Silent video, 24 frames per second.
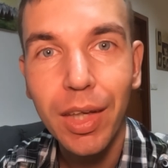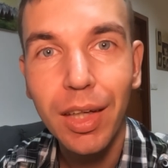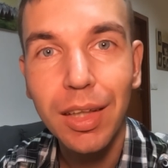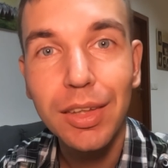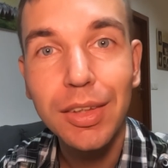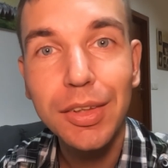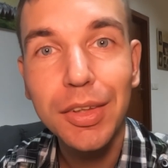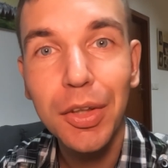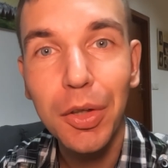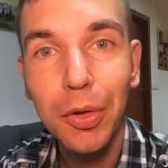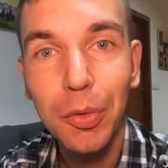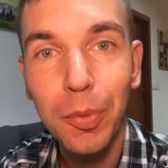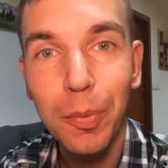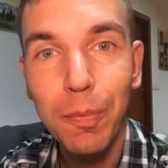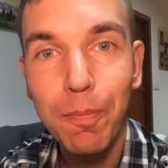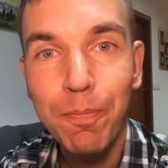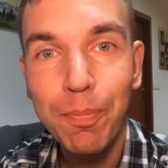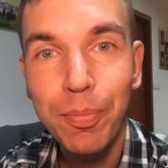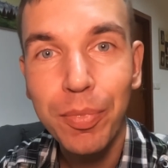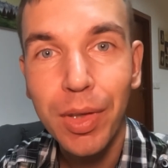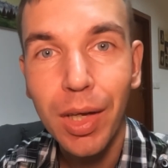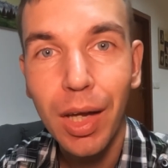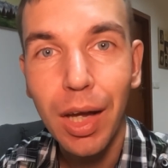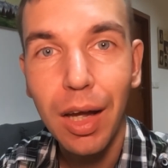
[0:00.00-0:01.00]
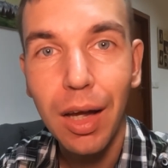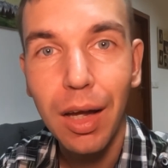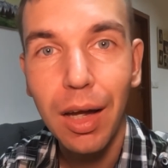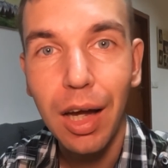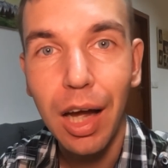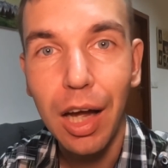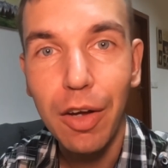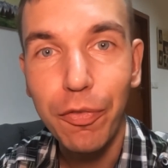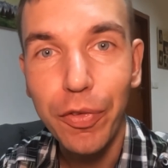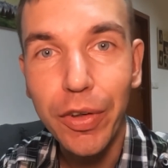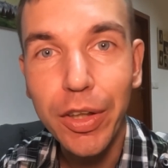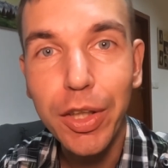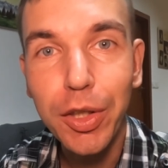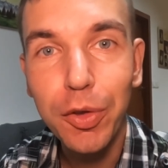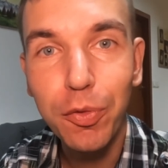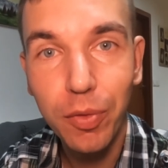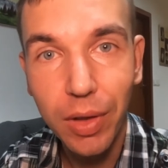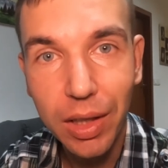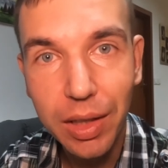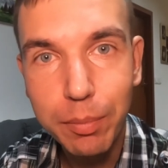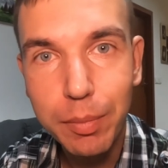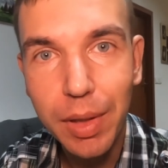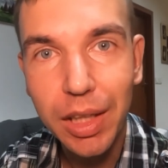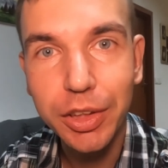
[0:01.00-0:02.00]
So, I thank you
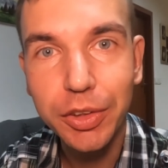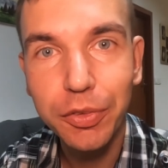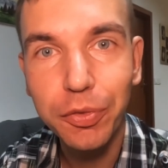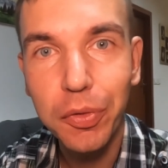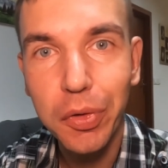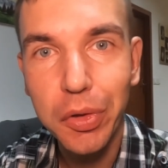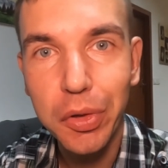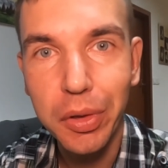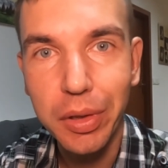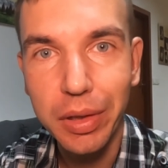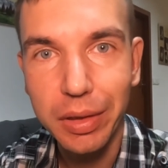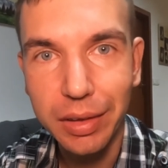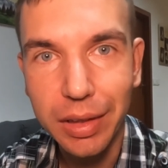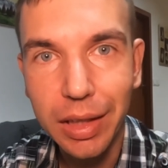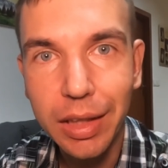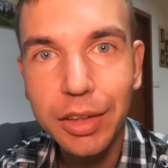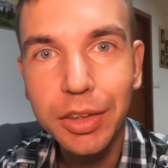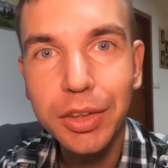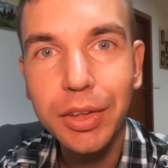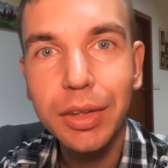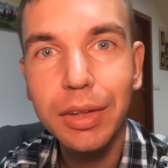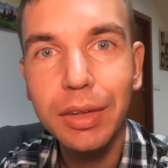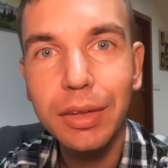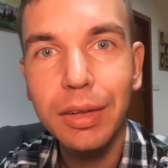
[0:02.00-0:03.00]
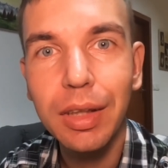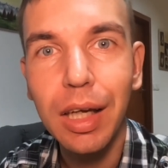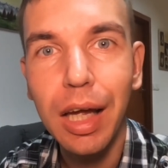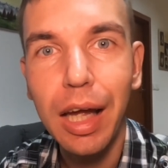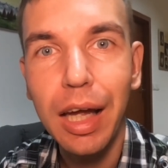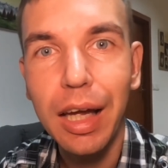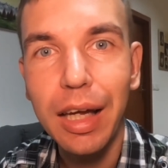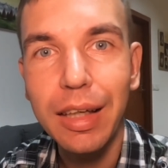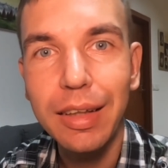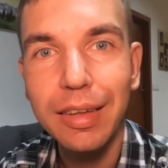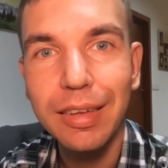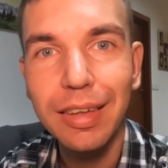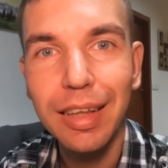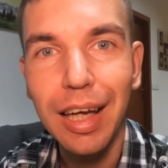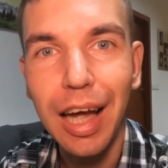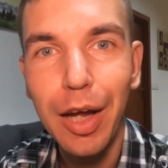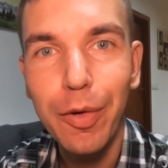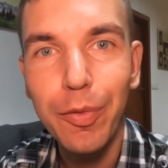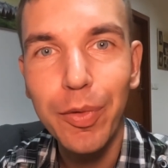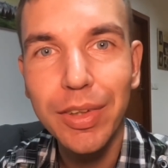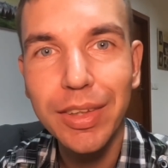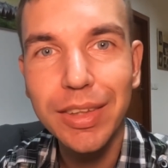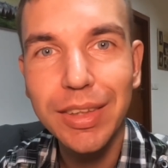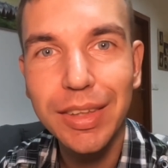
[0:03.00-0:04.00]
very much for your attention and
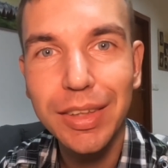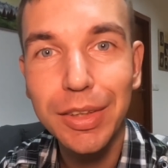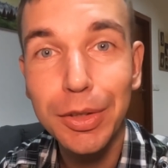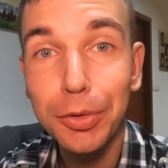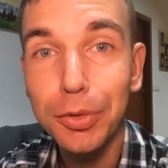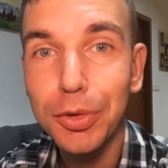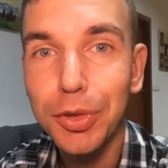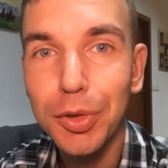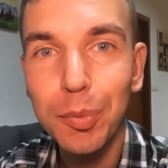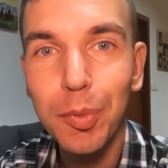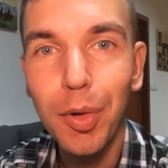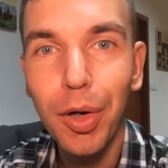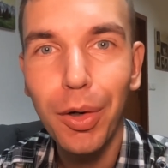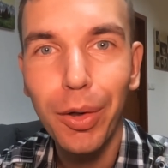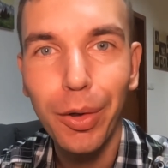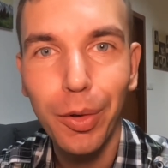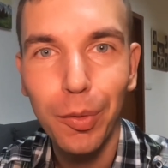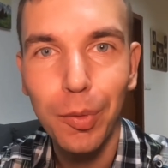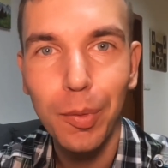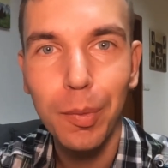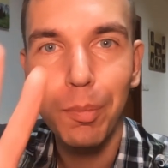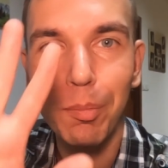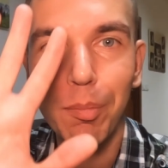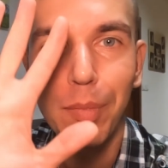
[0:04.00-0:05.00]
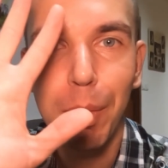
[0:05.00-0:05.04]
I will see you tomorrow.